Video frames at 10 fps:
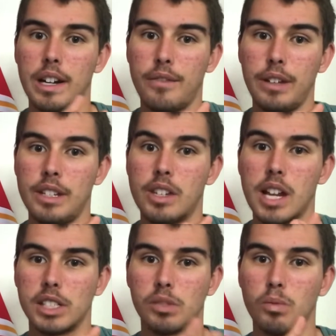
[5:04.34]
if he
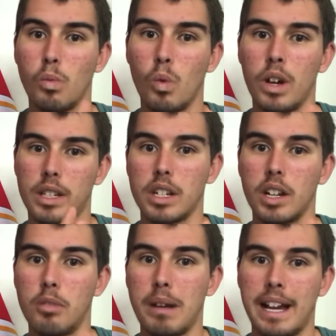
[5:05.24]
doesn't want to
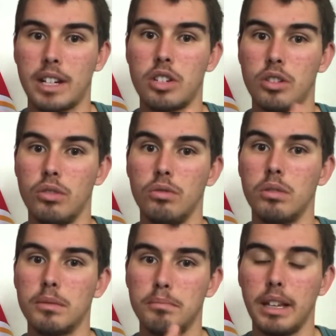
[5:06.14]
go back to
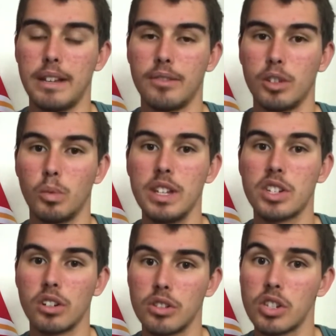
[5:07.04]
play for the
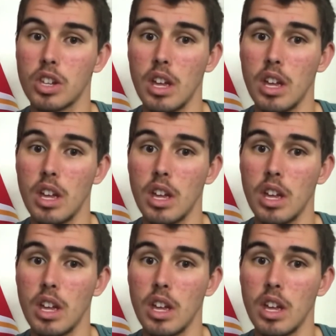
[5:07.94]
Wizards.